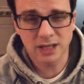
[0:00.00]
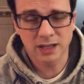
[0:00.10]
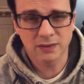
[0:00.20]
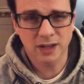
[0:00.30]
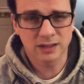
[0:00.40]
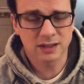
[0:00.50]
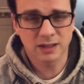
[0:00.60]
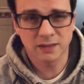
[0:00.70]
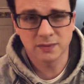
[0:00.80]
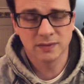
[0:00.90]
and I've got
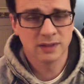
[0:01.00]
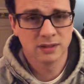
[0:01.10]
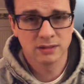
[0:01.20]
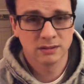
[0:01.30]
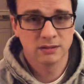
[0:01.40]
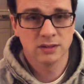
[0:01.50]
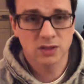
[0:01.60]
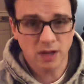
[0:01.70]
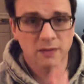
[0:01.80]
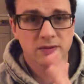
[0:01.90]

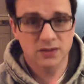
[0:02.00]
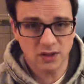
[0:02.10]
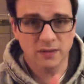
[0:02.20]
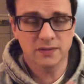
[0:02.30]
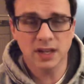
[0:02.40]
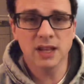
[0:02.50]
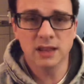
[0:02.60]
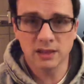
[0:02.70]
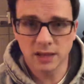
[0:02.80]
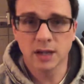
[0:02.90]
stuffed
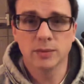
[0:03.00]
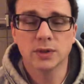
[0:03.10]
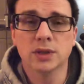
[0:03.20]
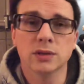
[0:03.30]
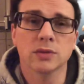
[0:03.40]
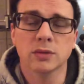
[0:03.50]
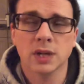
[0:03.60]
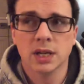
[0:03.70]
in them to,